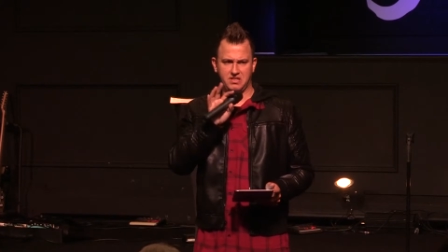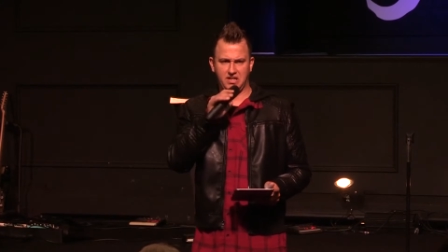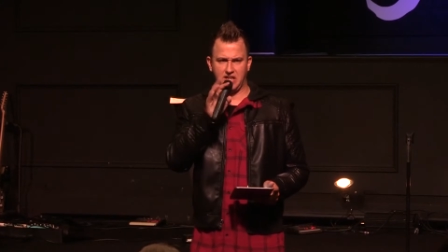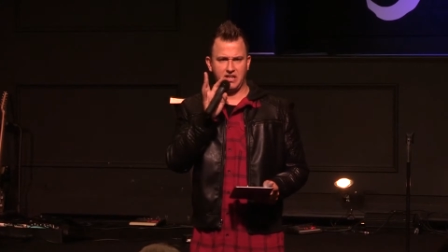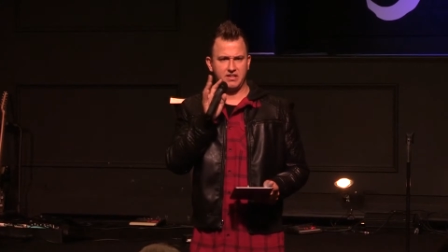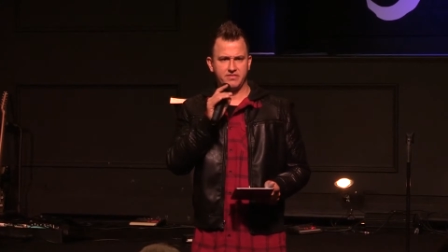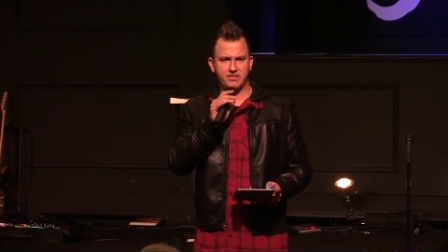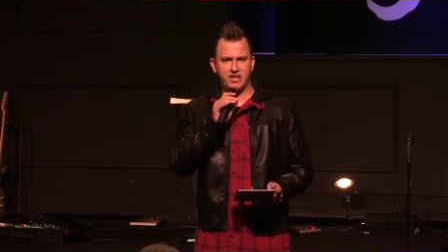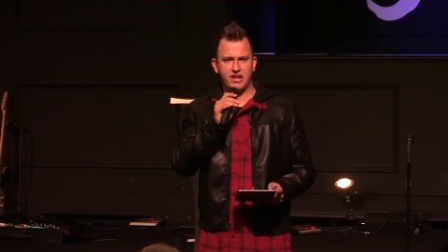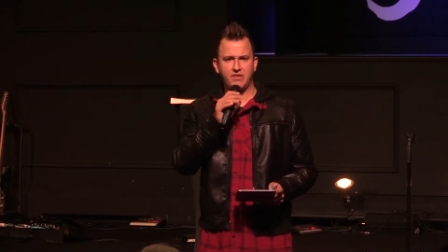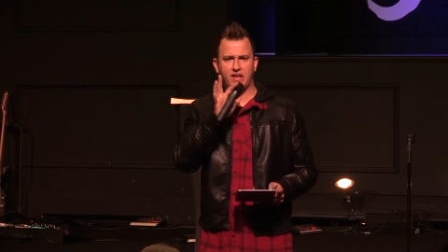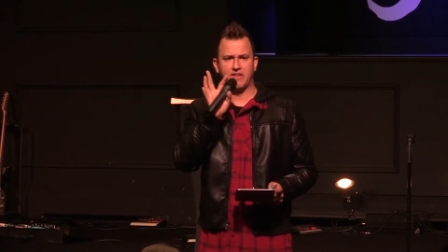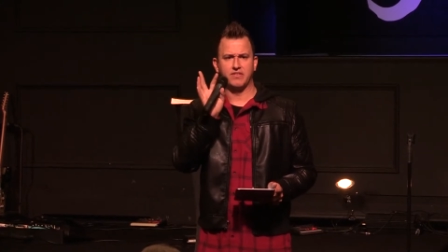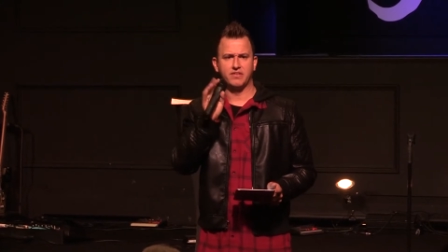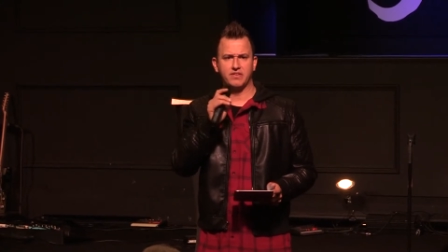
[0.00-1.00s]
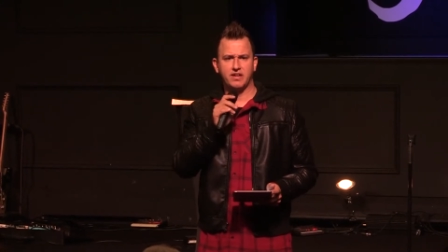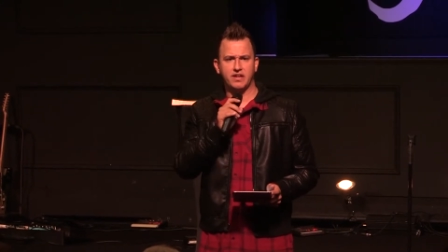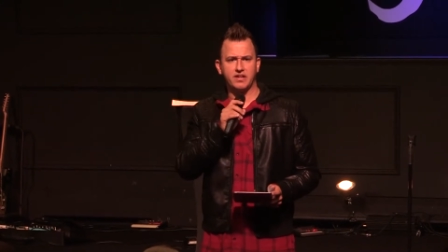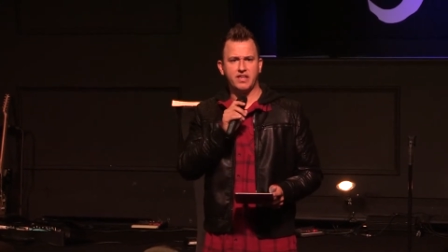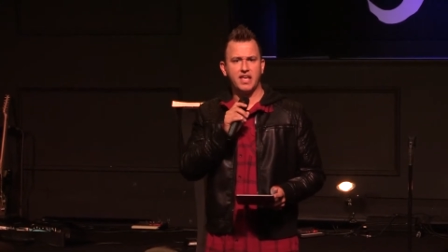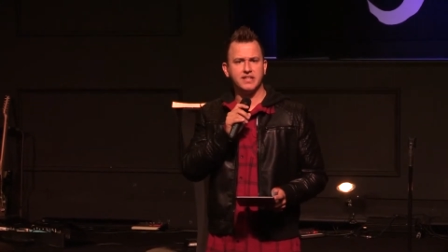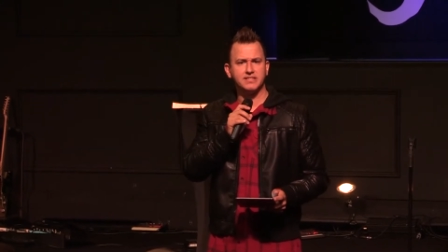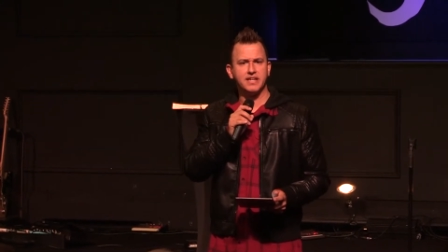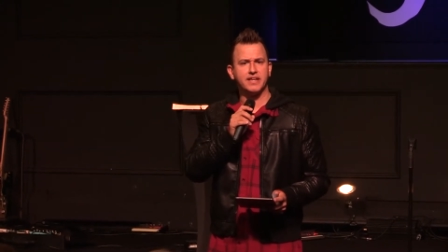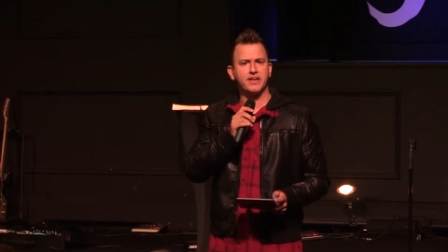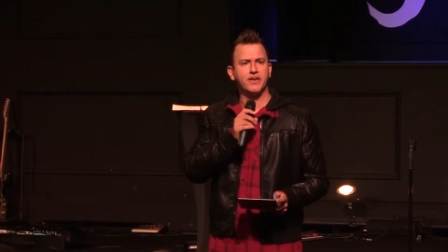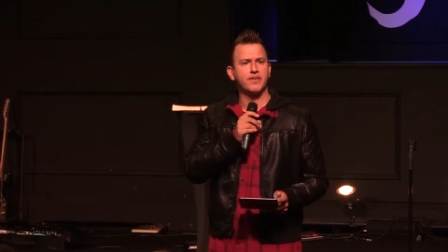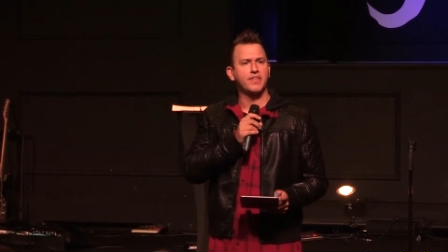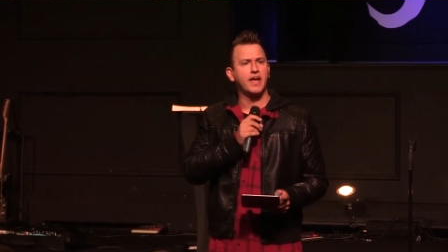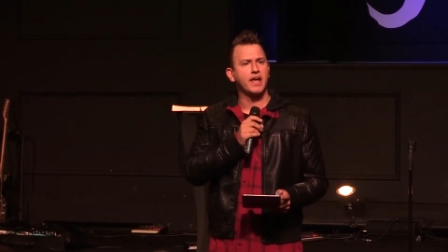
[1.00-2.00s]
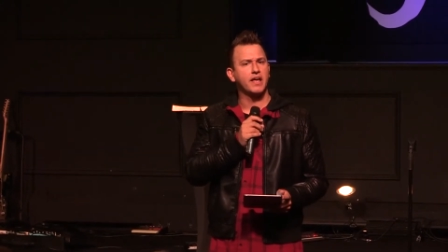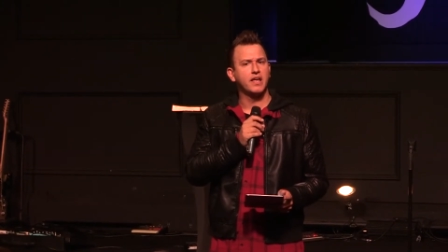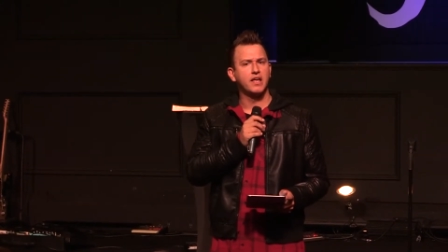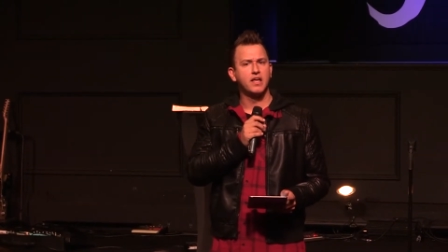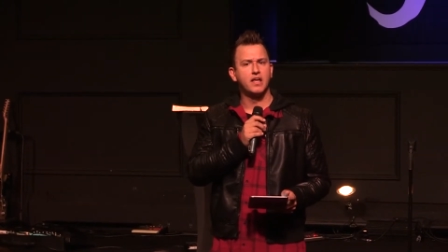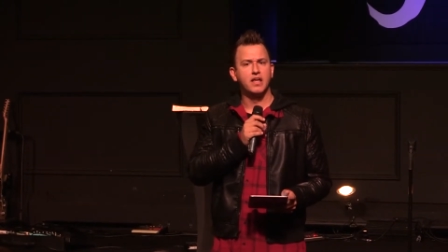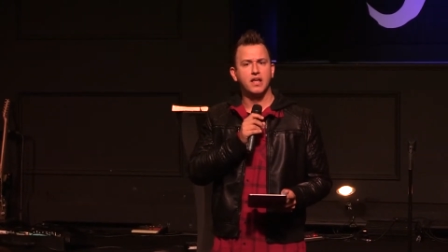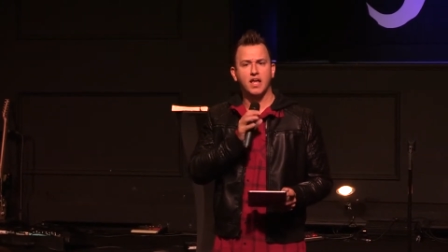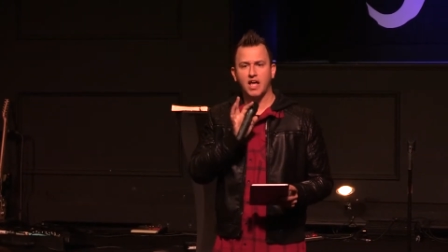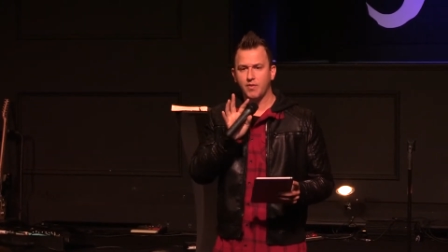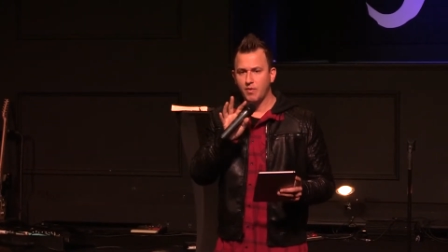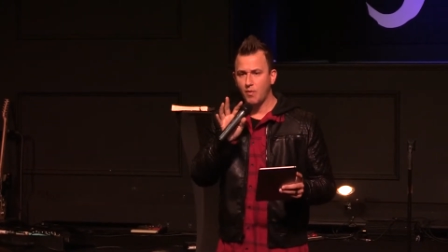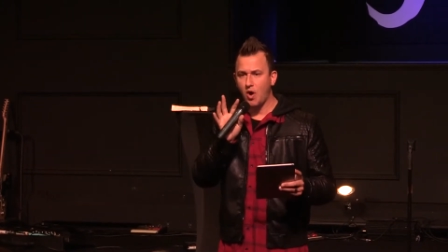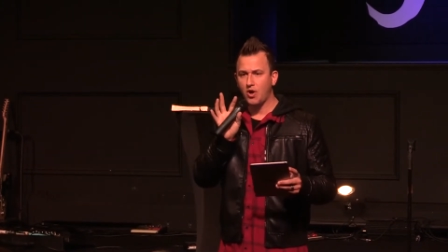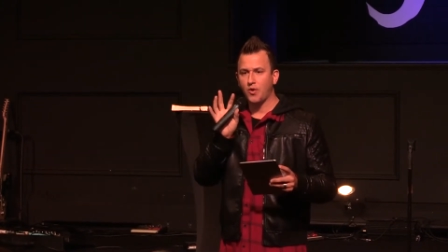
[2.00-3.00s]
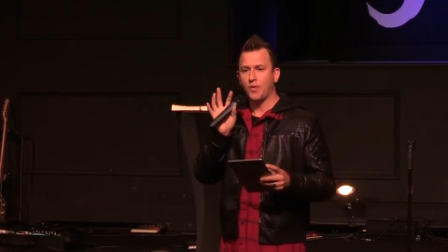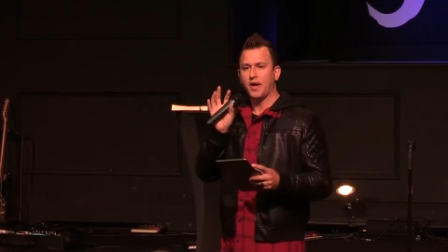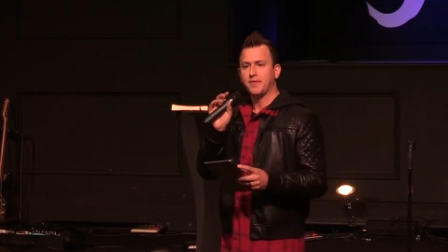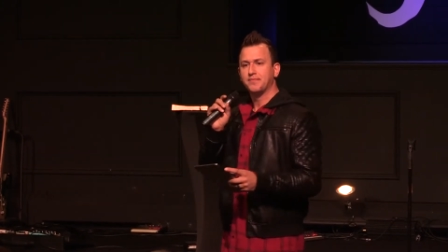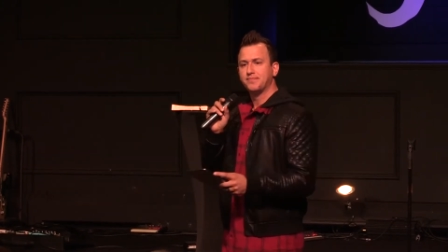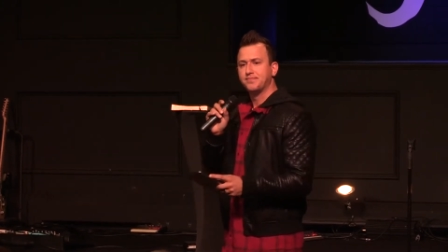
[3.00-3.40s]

I, I don't have, I can't take care of that. And we walk away.